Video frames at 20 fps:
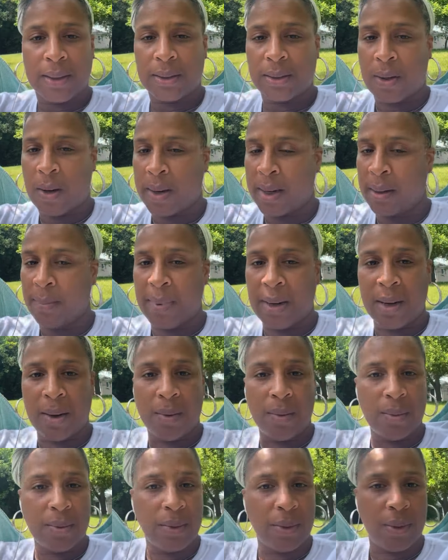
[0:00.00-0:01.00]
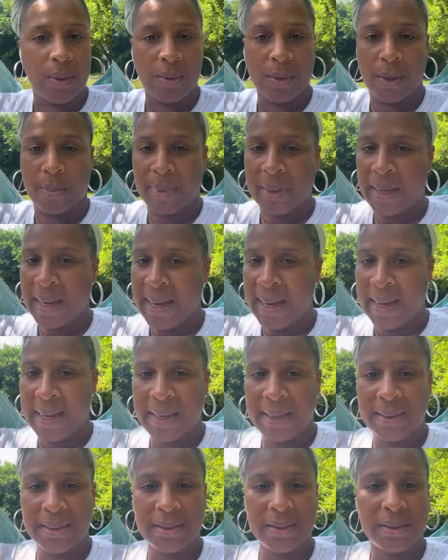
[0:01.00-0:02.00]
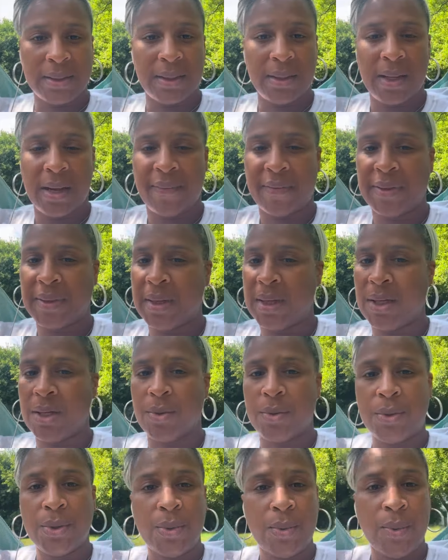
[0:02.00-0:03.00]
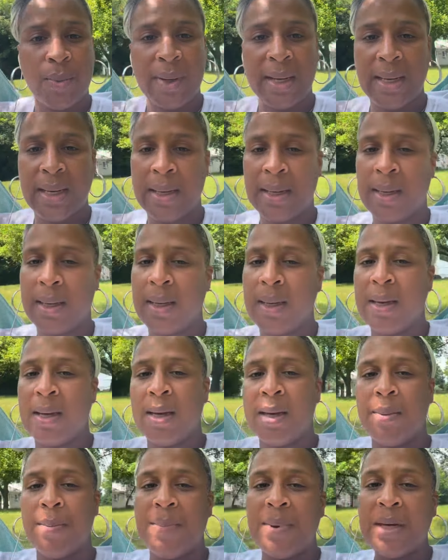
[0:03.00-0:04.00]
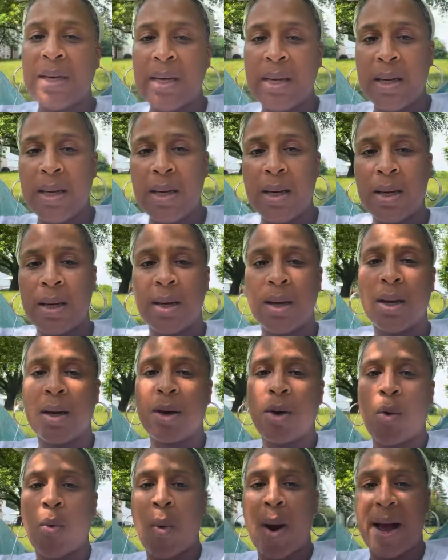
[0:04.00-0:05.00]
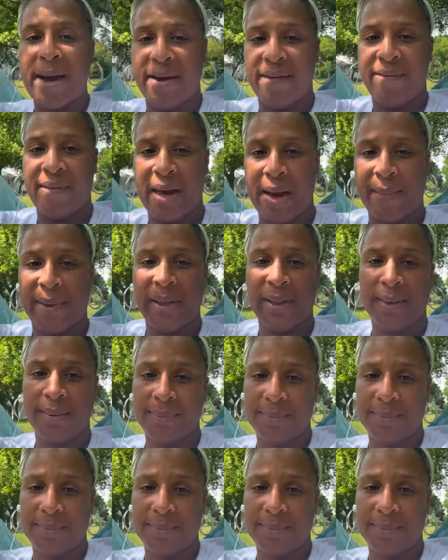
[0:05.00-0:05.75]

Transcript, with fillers: talking about, you know, your plans and everything you're doing. Be quiet, family.